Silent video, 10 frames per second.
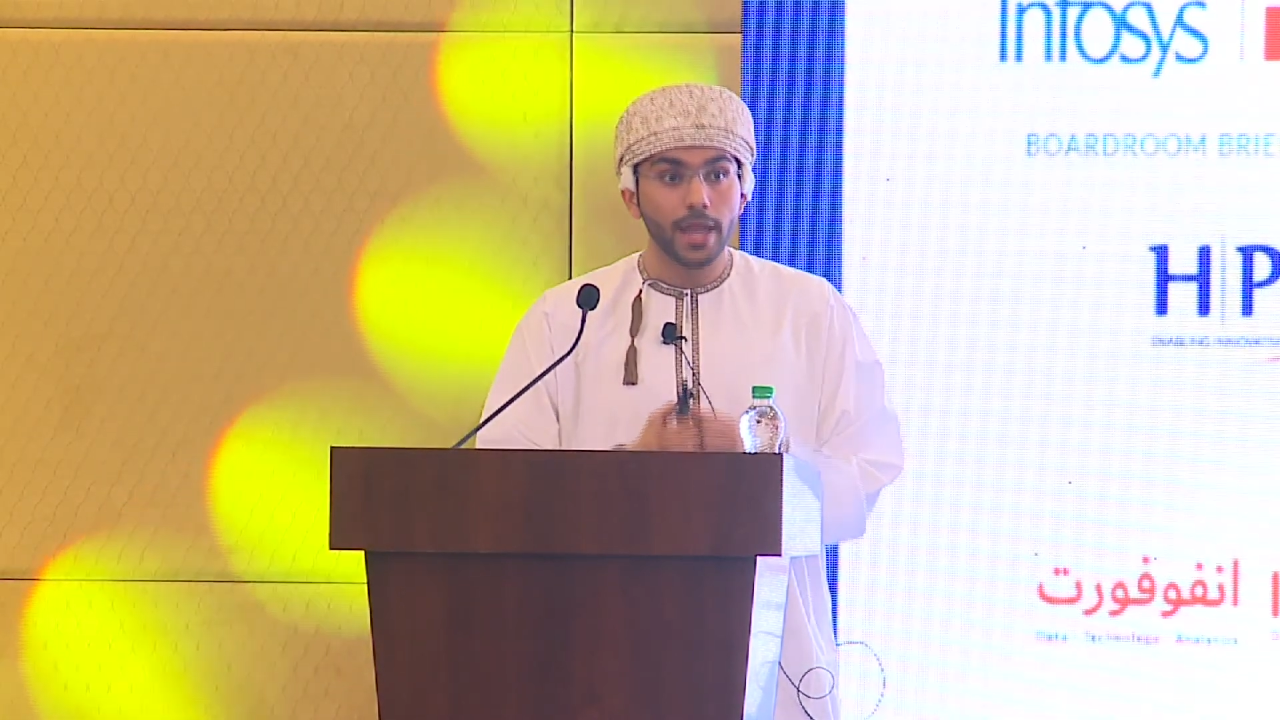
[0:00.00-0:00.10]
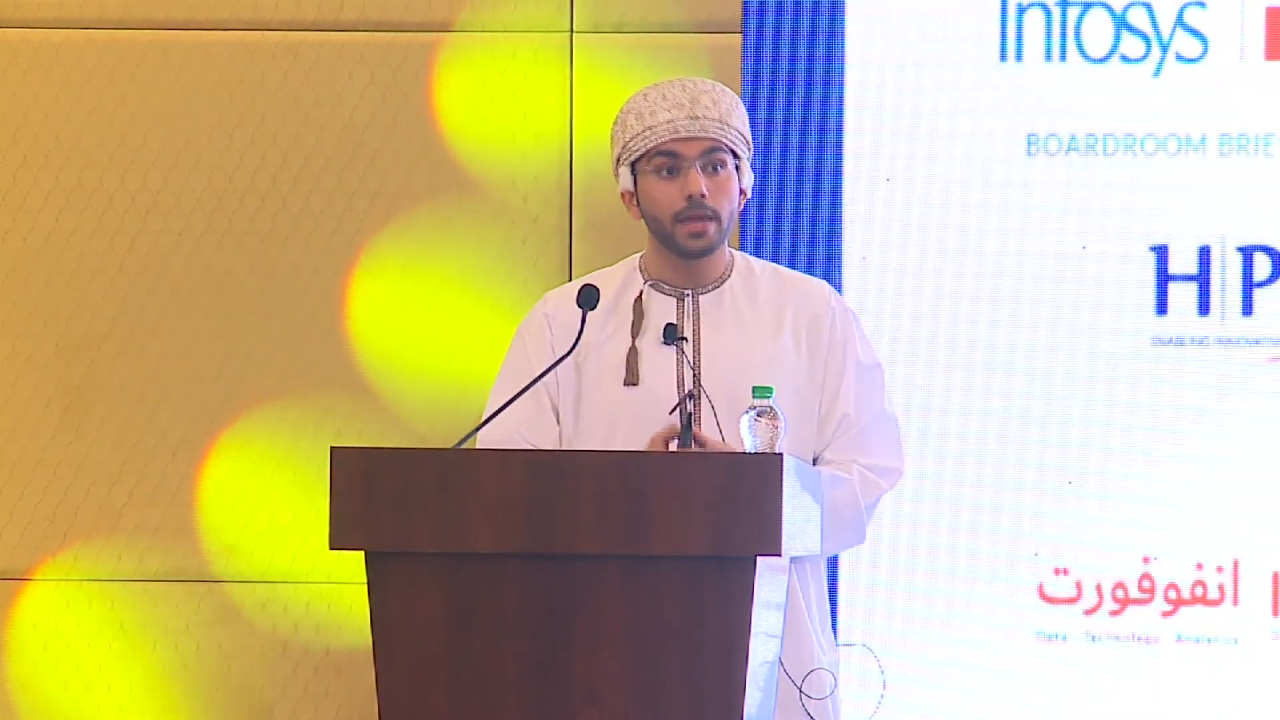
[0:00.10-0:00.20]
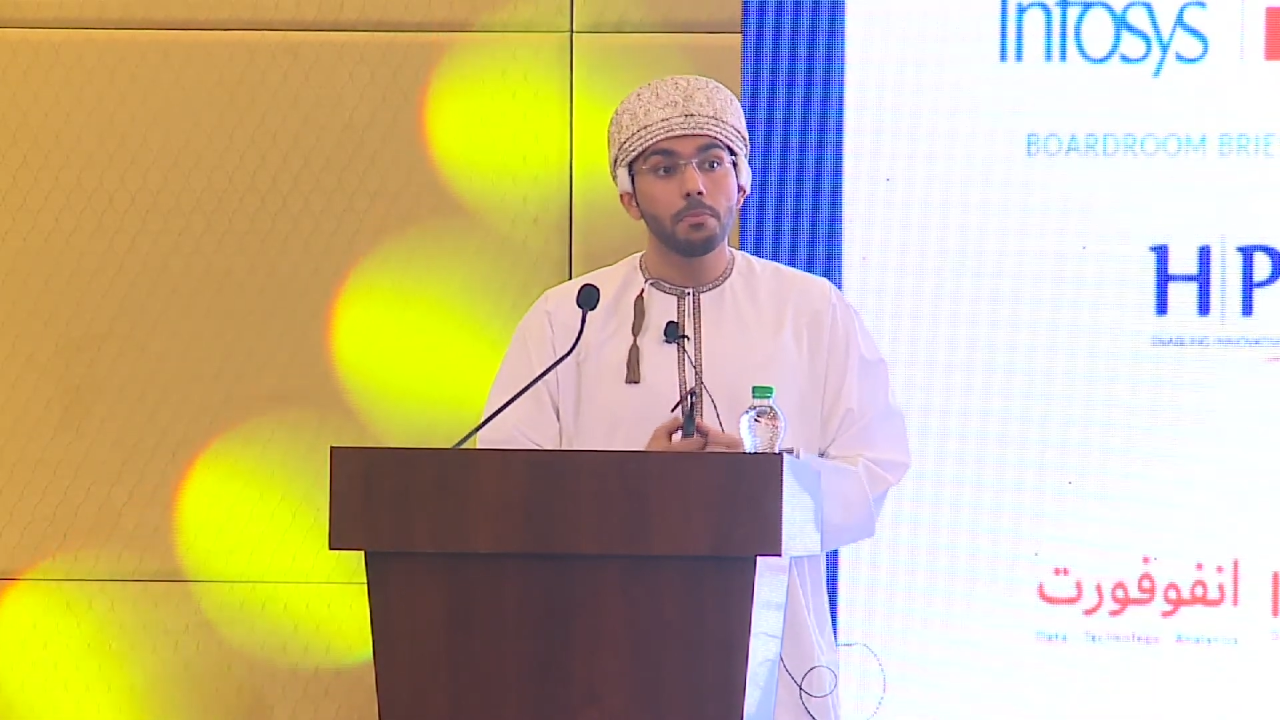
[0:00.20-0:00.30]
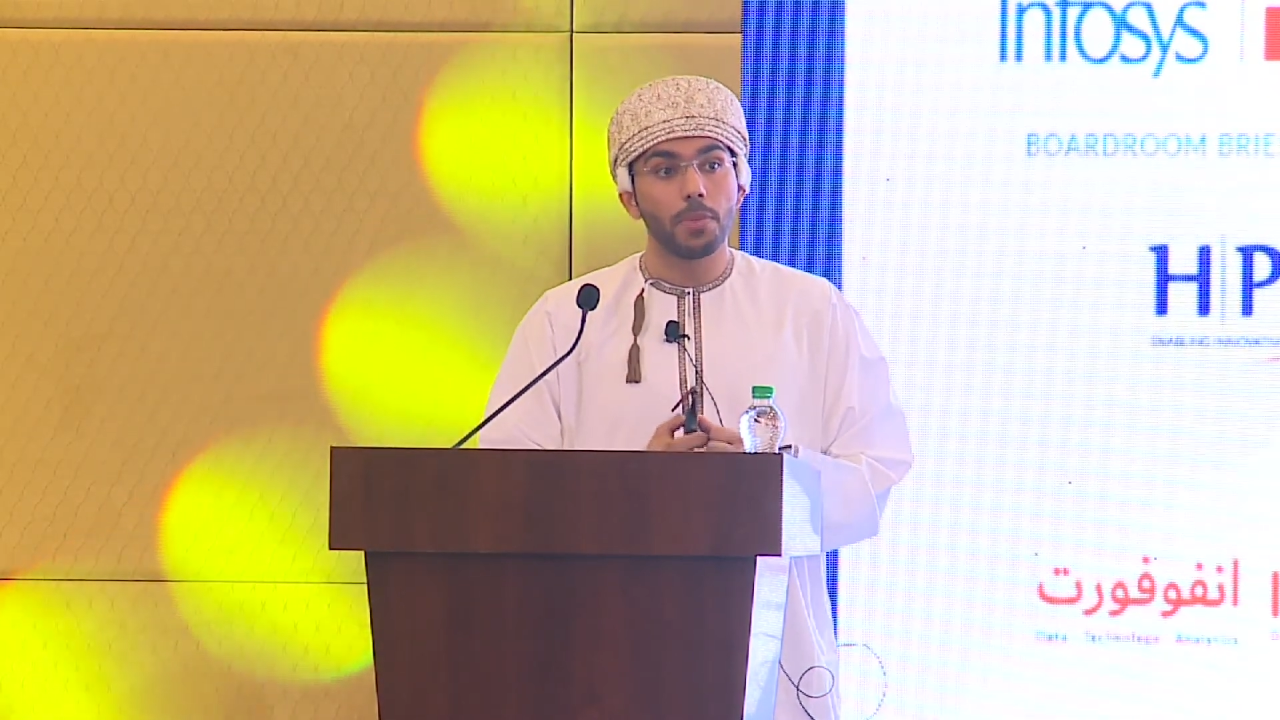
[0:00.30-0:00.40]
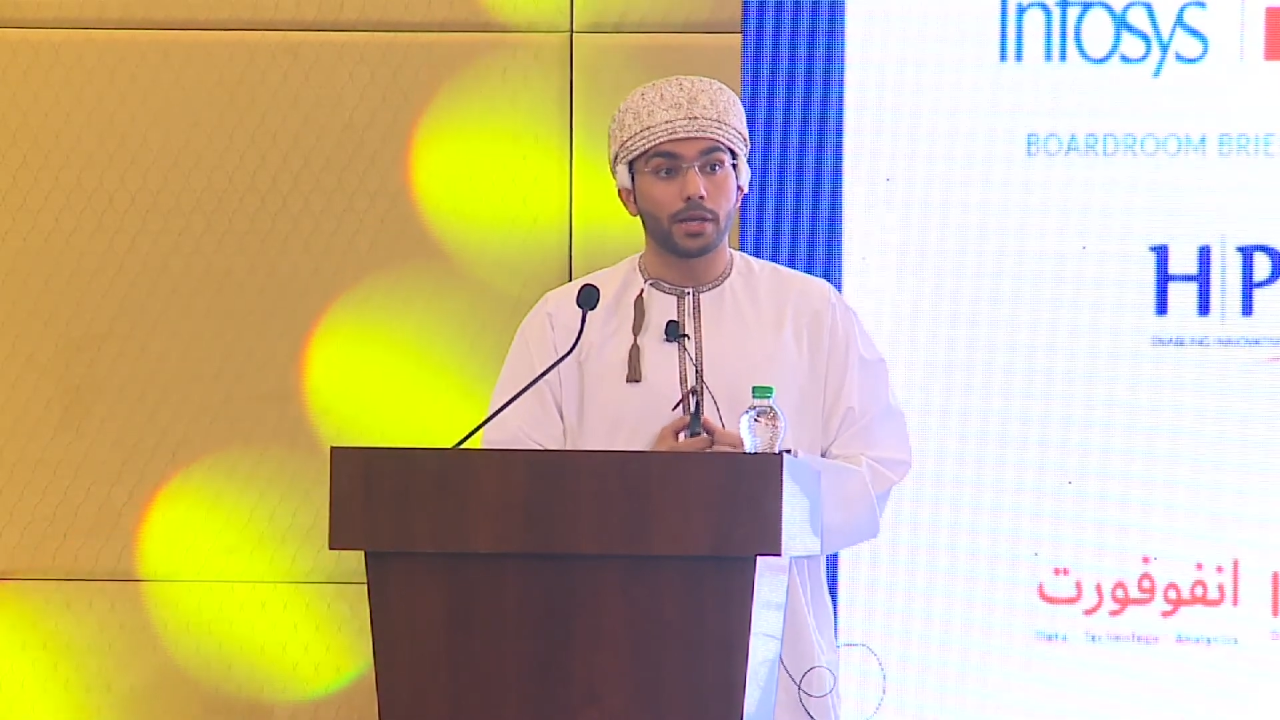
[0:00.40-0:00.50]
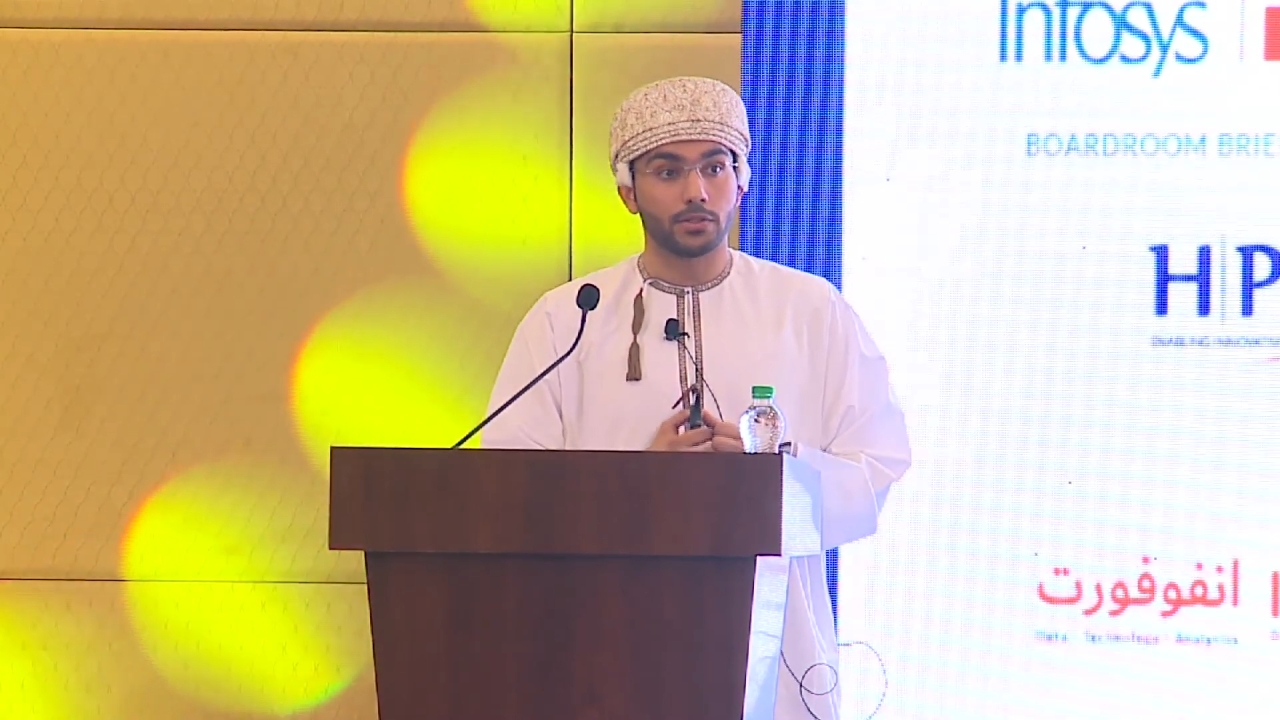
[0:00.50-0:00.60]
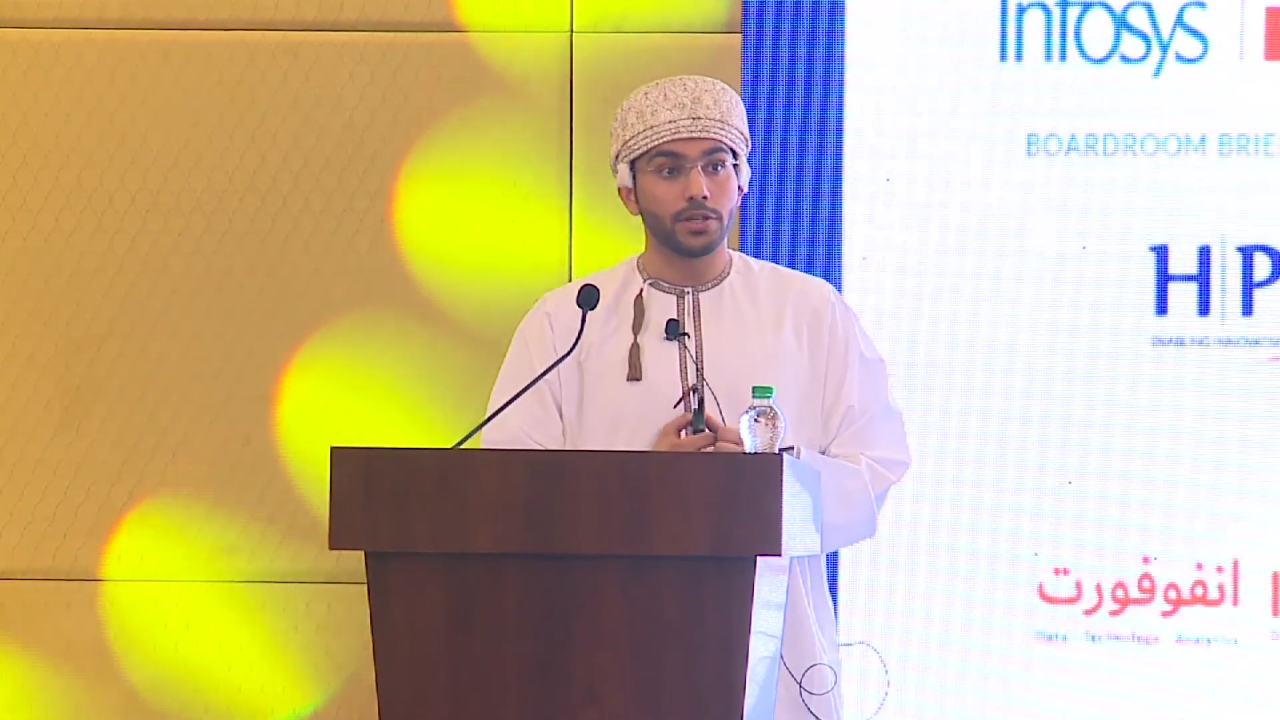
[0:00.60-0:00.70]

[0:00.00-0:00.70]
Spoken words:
an impact